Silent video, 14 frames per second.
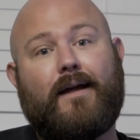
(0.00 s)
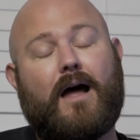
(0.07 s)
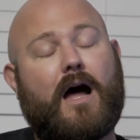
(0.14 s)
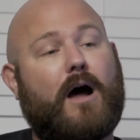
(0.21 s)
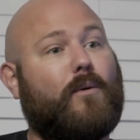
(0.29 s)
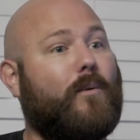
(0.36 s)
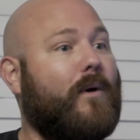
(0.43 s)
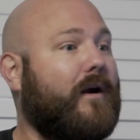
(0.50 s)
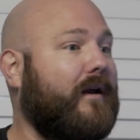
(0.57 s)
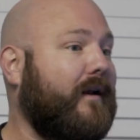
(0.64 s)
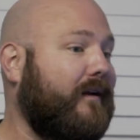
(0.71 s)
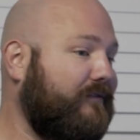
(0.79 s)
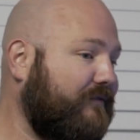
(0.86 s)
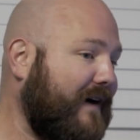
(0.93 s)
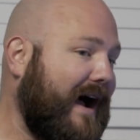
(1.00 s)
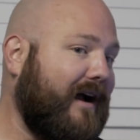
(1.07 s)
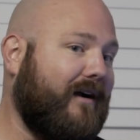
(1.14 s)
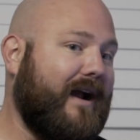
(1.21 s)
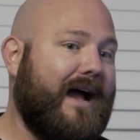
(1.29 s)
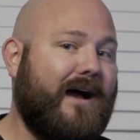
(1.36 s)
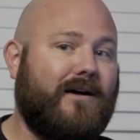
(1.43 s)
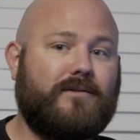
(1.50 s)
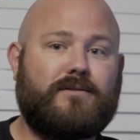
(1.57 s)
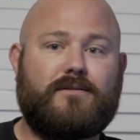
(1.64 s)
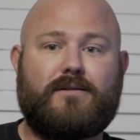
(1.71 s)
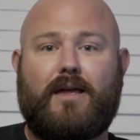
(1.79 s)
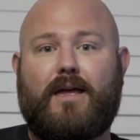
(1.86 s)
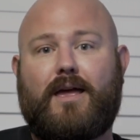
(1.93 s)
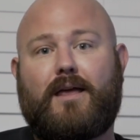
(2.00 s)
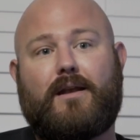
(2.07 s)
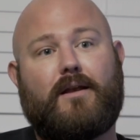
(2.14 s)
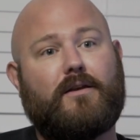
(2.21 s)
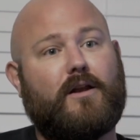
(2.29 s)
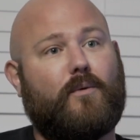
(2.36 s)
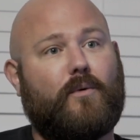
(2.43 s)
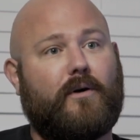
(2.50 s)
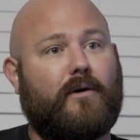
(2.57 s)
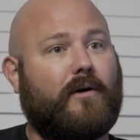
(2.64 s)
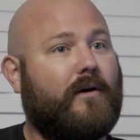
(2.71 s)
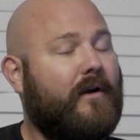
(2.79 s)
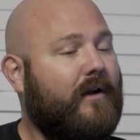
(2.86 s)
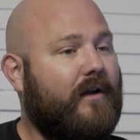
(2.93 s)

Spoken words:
We're working on a firehouse, and we're